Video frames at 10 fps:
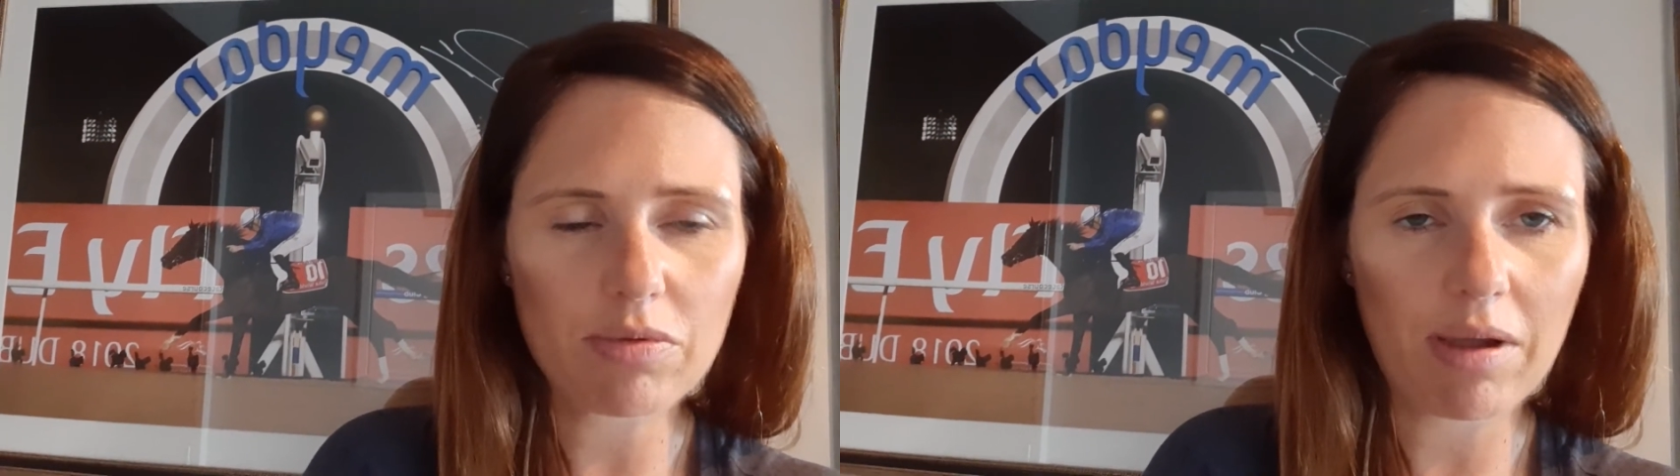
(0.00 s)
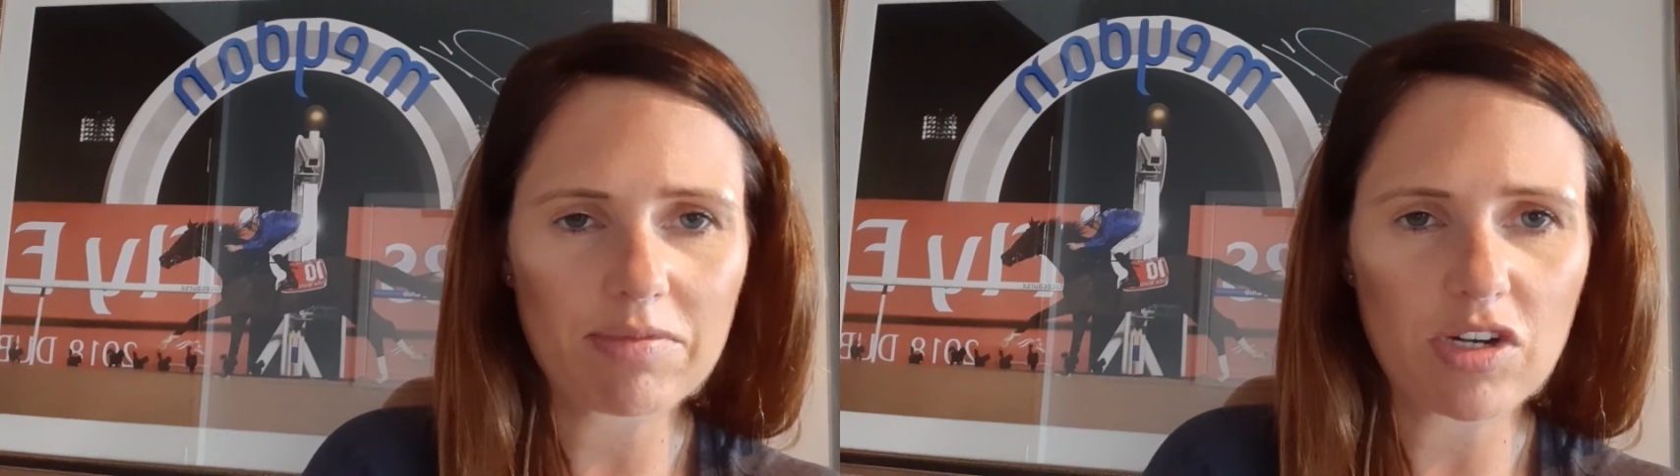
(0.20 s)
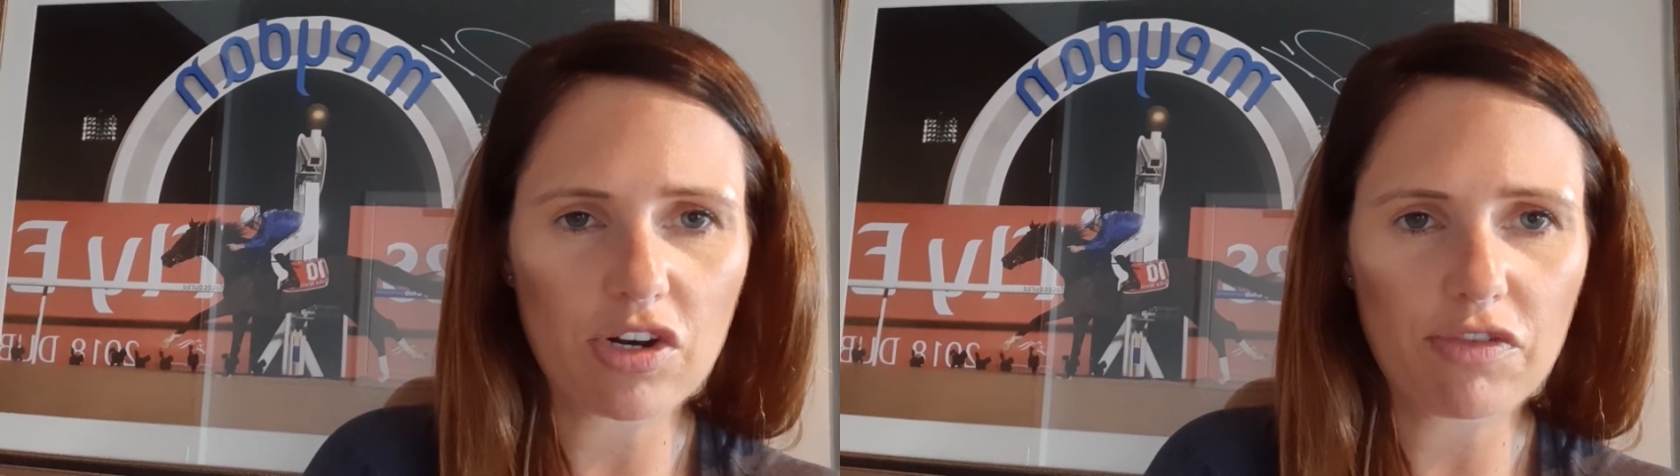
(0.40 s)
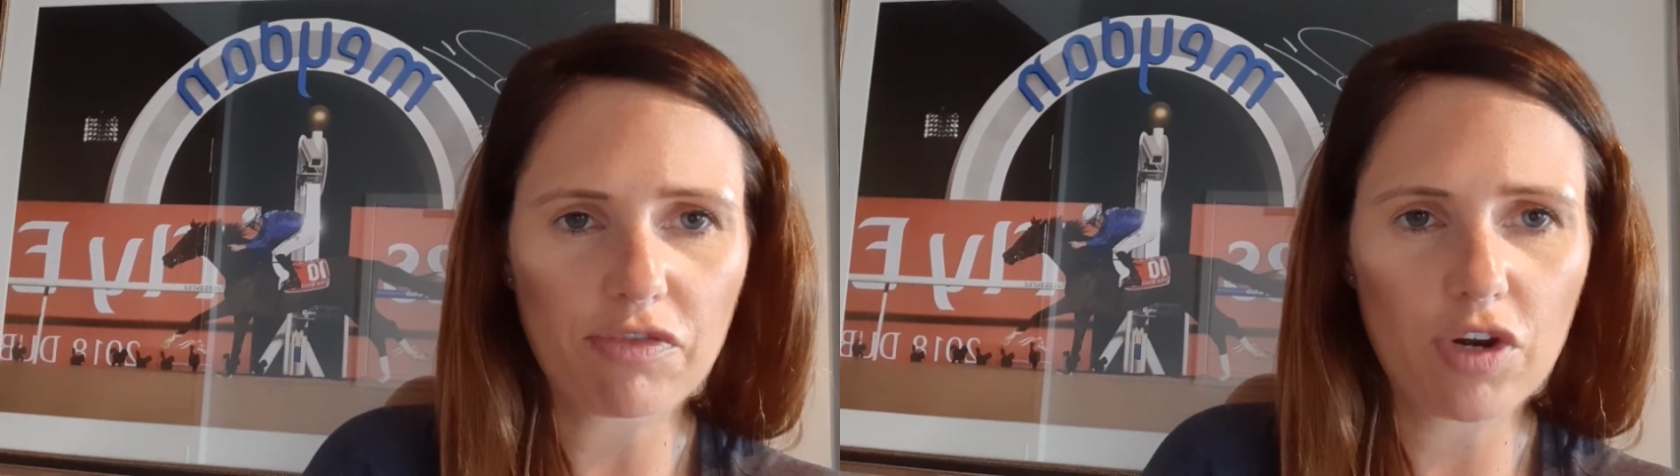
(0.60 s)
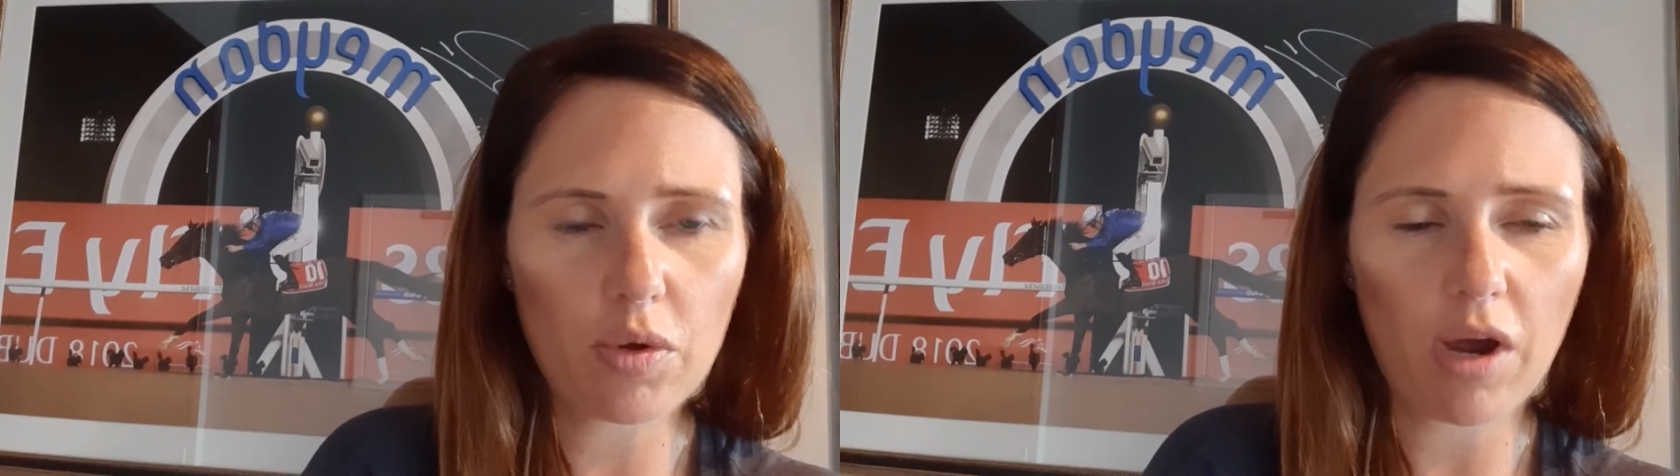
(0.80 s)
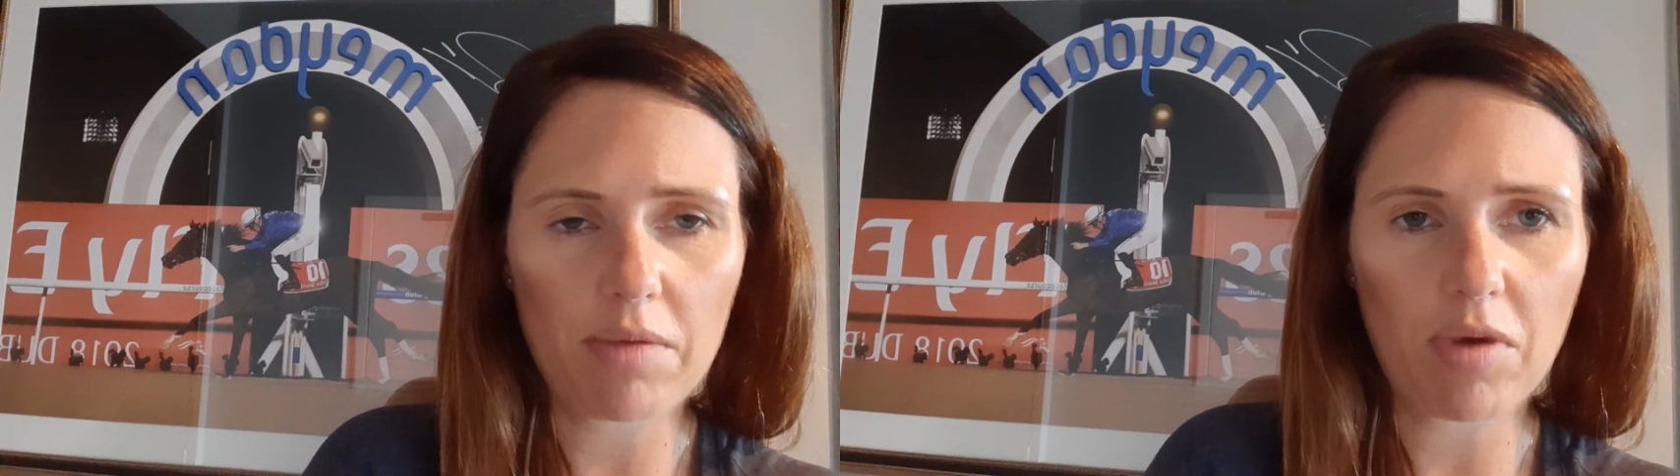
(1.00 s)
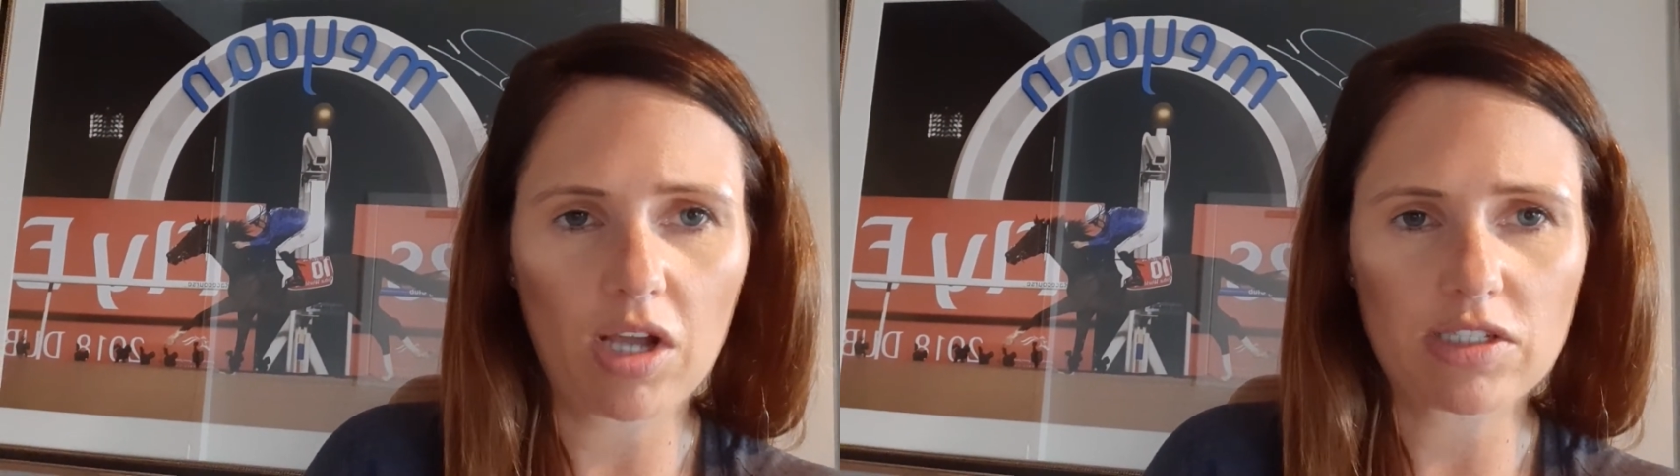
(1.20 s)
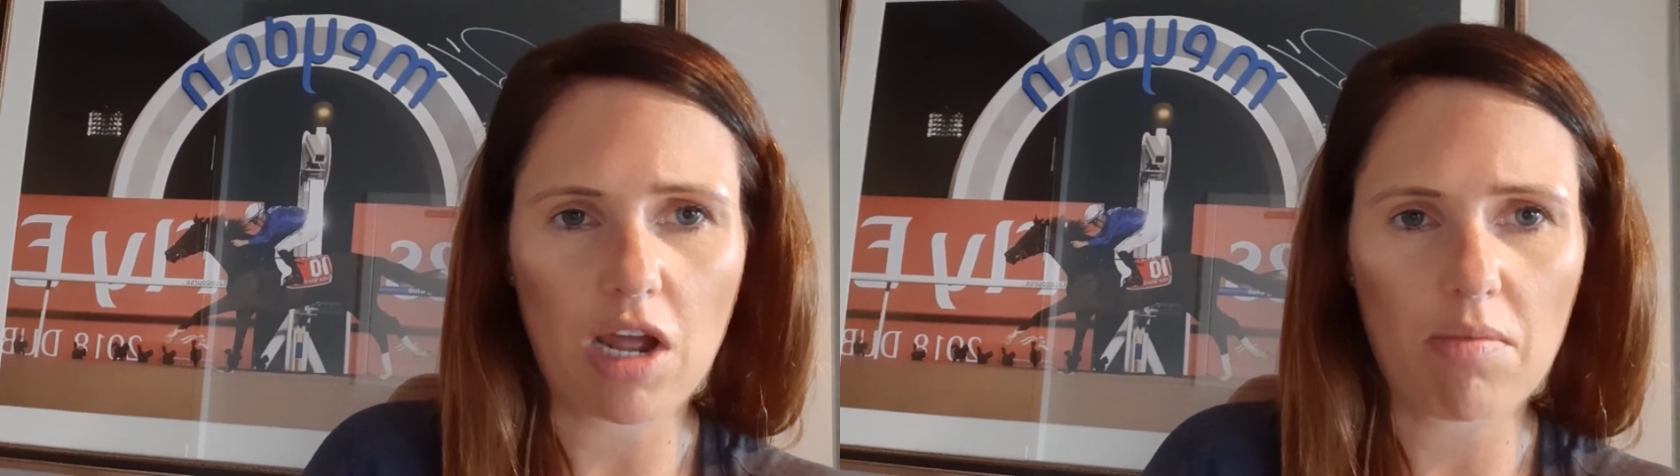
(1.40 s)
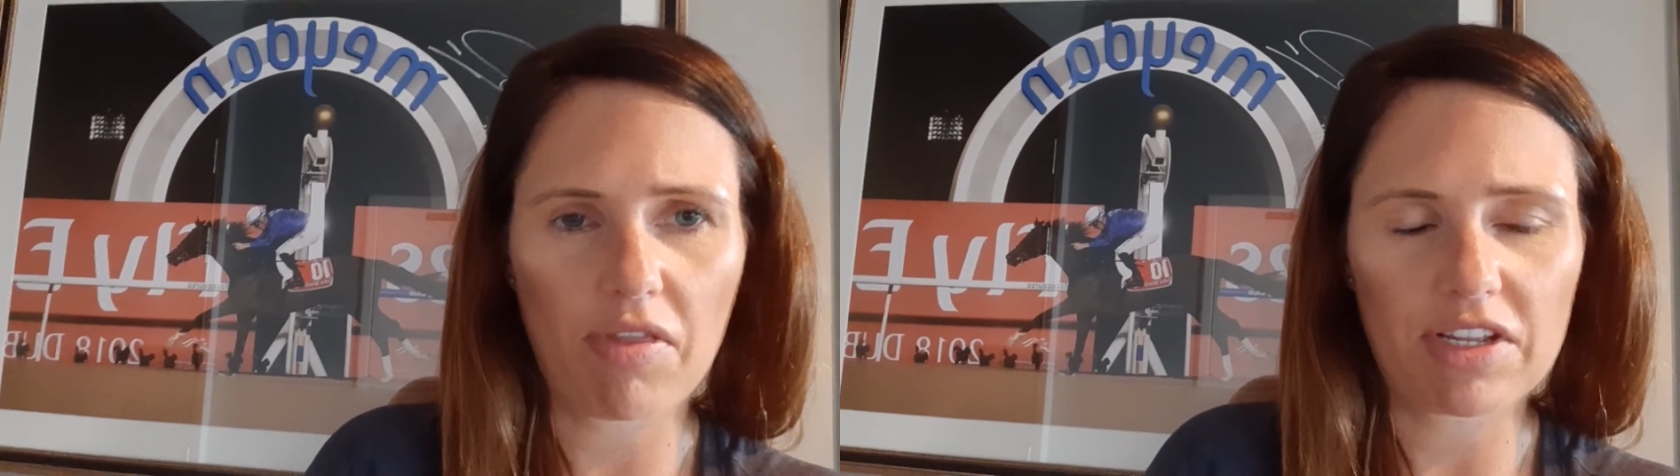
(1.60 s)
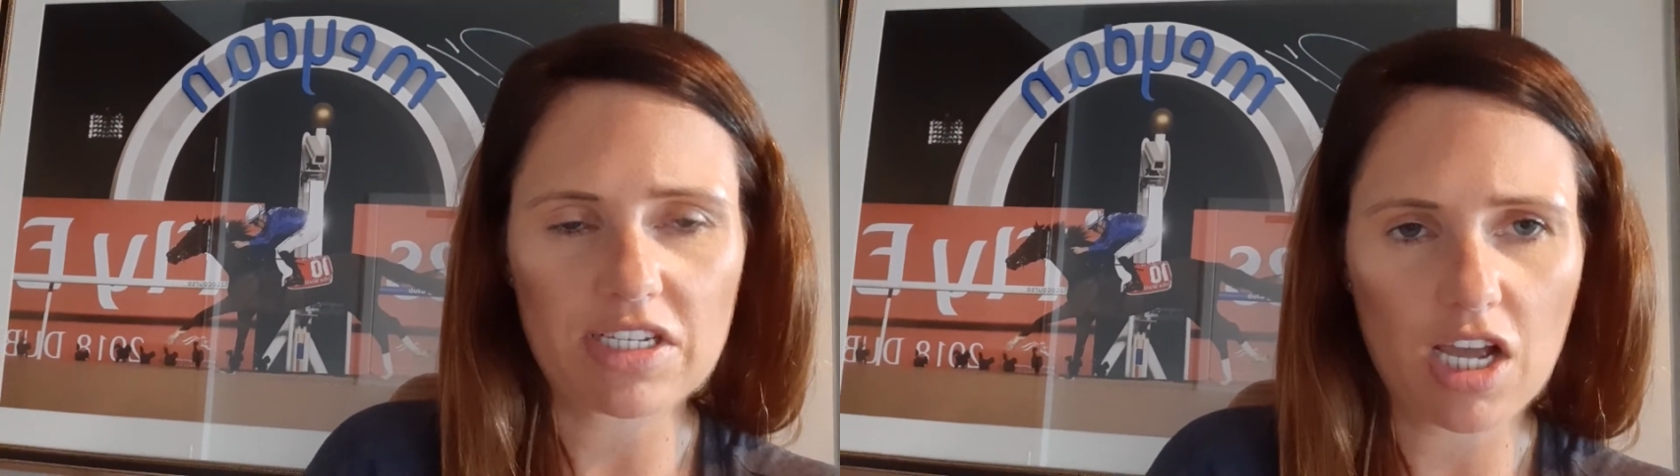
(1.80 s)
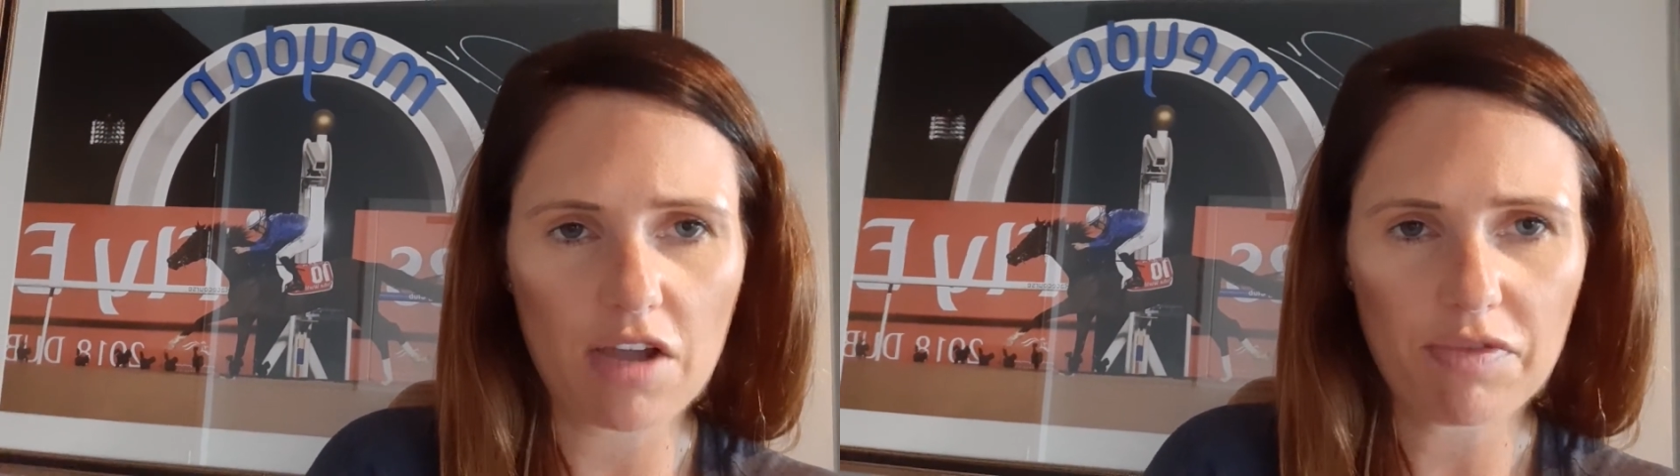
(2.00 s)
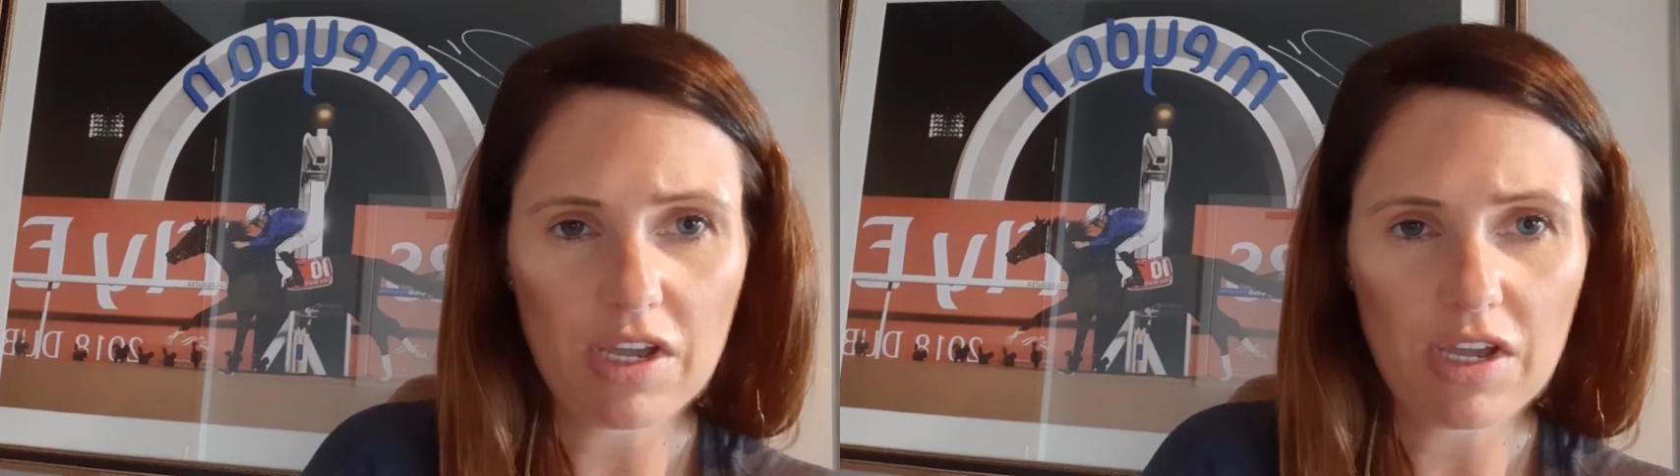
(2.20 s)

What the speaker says: who absolutely flew home last time on the turf.